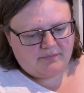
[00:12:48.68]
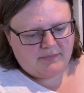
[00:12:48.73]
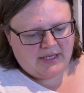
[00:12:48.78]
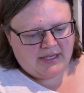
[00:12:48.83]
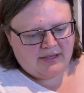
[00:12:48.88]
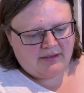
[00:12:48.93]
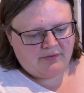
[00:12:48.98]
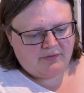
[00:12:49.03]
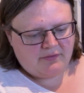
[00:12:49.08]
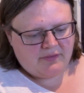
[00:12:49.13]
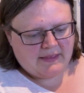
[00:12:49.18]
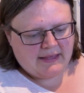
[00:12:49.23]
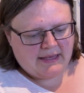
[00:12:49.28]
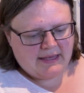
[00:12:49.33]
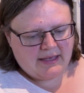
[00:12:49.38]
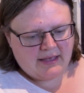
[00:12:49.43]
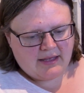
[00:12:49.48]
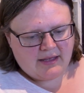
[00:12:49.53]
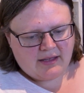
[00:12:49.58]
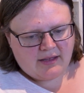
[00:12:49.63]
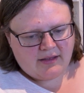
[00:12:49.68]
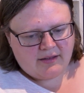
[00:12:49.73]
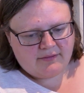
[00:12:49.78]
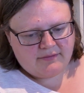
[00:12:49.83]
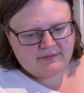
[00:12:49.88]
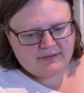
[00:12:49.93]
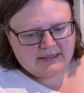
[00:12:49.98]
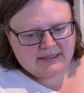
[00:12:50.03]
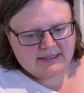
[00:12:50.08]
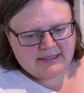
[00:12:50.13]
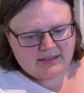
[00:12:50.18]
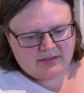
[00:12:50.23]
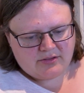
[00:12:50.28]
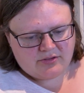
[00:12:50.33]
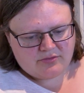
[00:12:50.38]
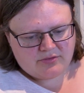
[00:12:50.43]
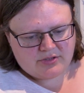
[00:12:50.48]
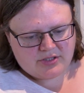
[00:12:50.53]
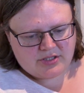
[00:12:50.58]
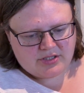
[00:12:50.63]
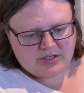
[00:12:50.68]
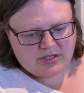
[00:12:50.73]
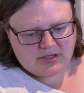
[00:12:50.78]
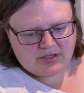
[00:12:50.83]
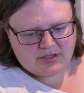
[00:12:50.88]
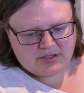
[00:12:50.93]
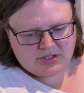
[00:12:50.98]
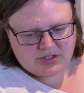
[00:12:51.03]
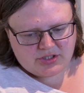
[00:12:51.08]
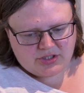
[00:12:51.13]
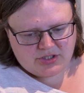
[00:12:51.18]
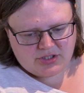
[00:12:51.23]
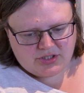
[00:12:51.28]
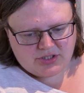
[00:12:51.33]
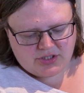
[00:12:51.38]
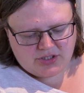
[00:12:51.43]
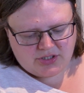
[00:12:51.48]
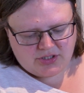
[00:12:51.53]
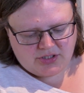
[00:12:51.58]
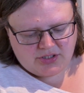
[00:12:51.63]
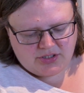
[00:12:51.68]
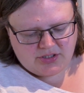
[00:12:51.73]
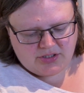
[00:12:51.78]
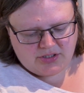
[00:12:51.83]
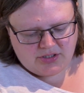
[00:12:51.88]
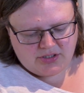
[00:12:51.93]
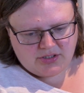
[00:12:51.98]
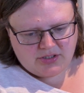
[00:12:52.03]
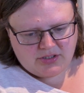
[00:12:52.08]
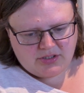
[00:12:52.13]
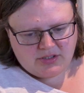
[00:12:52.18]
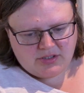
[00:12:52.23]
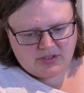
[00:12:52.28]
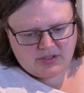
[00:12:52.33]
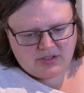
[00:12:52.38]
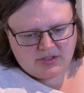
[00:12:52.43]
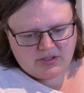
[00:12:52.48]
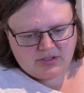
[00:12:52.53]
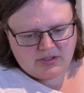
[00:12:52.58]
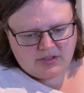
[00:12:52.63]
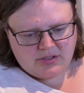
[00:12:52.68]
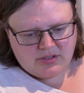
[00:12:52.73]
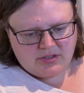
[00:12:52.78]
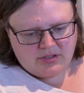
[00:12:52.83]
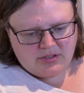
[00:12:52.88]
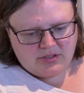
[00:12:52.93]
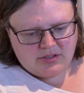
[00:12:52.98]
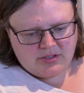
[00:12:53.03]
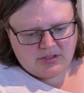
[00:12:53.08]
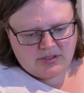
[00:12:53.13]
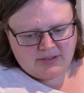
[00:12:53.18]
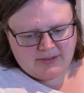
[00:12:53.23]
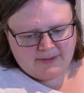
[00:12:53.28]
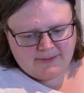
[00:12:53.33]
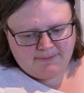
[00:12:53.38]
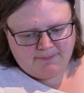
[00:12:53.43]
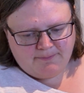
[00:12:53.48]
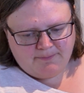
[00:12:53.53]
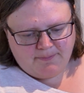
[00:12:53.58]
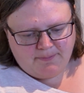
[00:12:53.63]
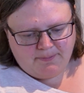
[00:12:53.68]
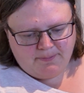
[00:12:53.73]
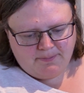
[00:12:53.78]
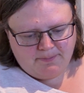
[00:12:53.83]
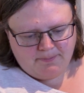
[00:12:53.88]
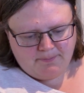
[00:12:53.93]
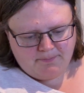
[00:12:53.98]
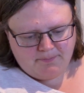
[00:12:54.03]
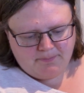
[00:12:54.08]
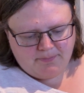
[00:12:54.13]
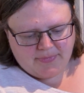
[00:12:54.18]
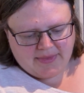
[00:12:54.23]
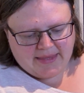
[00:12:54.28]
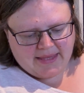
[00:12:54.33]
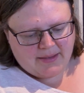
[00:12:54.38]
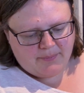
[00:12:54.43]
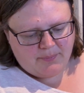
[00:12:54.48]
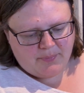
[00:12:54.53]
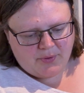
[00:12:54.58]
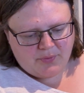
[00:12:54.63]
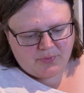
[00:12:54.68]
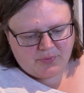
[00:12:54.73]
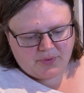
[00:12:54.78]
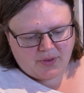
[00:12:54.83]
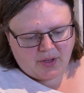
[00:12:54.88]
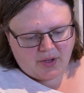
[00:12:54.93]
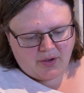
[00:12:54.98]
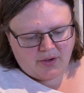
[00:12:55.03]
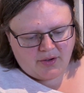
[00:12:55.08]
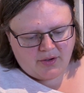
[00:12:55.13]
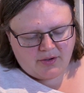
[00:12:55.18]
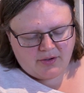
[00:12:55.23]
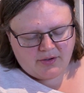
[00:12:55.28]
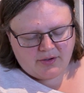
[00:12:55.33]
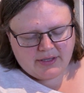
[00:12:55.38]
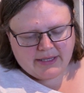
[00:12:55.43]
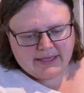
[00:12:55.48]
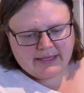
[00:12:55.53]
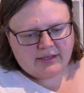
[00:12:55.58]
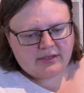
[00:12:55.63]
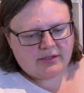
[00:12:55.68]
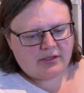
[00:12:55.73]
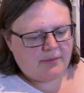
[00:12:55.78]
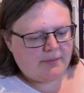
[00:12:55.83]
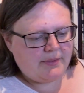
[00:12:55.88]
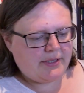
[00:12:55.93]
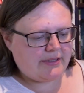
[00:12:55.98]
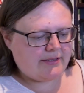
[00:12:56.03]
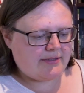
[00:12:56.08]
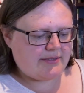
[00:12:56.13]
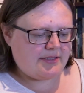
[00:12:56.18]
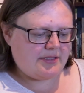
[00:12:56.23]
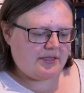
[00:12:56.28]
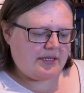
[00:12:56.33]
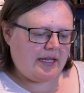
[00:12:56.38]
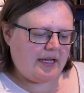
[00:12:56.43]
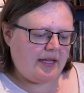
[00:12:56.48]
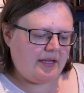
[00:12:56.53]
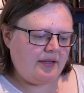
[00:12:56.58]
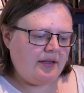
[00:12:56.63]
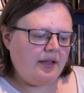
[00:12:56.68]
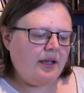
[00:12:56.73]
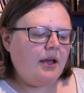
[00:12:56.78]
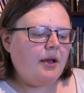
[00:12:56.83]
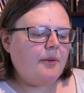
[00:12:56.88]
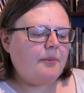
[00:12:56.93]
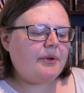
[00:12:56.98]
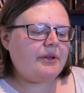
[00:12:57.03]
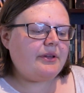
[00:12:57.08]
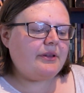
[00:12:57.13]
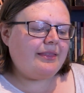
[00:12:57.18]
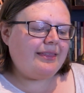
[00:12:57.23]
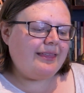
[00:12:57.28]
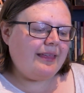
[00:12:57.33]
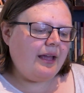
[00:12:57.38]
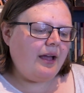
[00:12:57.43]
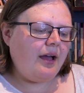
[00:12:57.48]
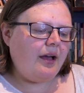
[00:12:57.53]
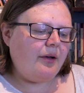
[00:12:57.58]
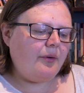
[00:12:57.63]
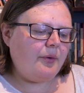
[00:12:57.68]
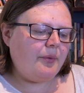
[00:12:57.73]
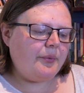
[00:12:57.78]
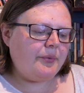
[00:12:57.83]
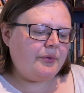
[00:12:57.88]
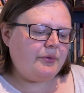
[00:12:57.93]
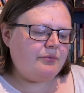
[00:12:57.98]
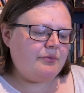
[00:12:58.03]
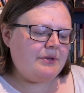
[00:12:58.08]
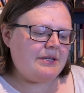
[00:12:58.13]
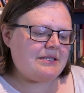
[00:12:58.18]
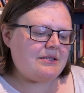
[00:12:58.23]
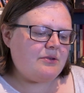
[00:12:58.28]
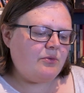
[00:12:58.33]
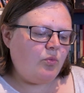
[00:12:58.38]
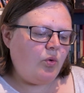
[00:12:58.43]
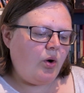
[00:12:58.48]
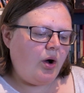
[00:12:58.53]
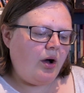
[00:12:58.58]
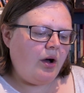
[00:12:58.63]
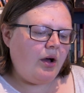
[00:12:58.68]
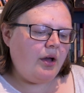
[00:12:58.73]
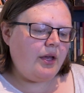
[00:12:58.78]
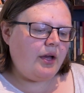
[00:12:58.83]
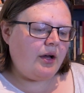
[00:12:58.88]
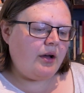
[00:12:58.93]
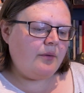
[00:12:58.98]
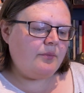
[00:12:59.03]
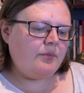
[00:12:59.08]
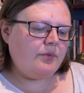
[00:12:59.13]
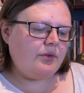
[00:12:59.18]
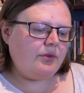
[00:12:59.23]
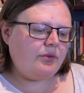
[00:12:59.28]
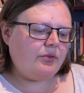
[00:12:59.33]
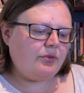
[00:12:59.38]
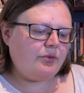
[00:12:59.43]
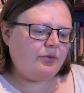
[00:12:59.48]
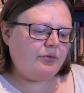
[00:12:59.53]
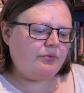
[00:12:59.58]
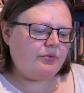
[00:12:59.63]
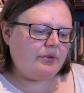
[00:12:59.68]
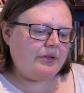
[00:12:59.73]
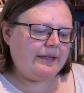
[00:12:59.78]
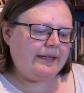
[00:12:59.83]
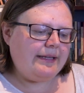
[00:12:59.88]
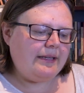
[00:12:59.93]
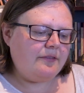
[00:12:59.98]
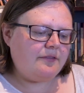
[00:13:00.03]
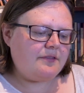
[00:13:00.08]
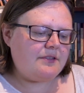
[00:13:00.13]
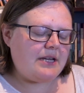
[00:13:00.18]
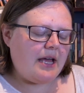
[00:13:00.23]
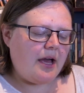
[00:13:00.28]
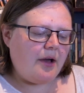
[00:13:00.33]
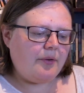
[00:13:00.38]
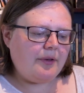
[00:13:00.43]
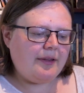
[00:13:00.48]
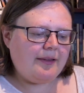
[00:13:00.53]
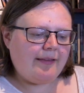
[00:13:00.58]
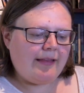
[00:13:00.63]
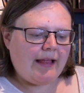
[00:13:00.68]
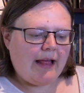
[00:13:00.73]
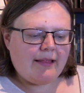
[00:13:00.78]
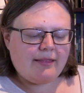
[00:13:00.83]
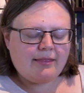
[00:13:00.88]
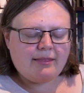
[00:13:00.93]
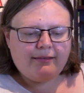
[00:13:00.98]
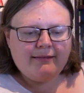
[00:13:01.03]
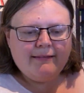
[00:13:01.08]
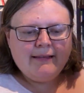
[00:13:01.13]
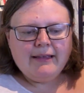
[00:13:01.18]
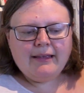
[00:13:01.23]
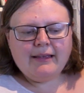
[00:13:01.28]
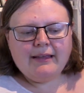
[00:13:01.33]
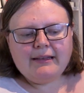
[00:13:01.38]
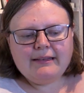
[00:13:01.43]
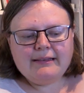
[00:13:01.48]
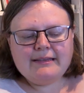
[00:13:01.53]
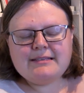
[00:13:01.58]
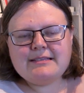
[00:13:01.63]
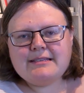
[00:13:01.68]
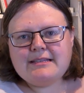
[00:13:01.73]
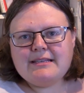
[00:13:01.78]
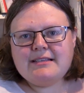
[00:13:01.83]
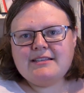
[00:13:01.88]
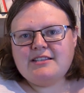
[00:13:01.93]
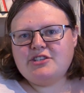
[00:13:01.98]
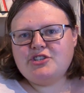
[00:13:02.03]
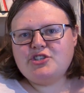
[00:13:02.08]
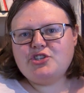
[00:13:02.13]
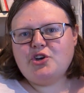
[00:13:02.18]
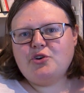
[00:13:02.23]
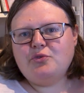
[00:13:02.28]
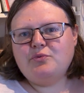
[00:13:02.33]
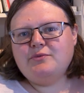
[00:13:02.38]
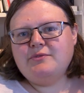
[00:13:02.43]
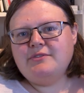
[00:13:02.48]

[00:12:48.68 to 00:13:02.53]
if they have an introduction. Yeah, both are economics. But the reason why I'm sort of relieved now is that this is so